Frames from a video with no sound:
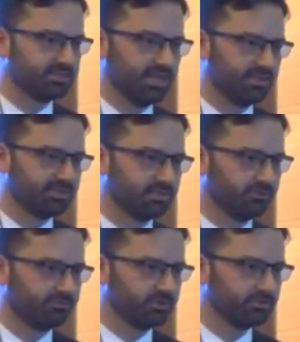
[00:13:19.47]
the snakes
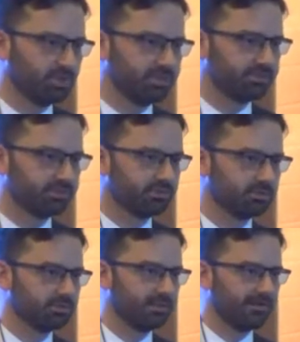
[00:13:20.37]
in the first place?
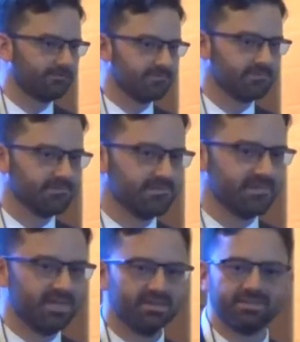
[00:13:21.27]

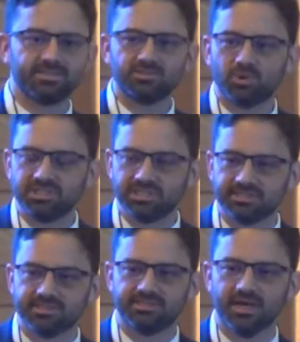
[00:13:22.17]
This is what
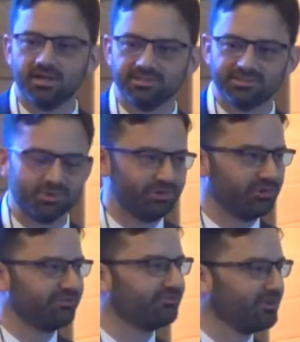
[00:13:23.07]
Jesus does when he
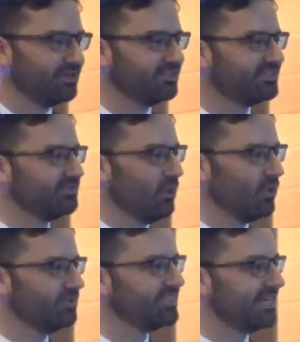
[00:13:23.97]
refers to
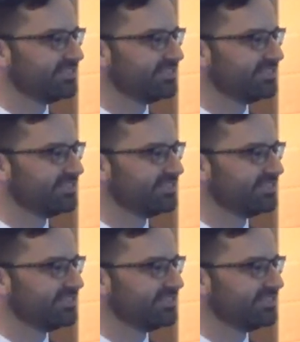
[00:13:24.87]
Old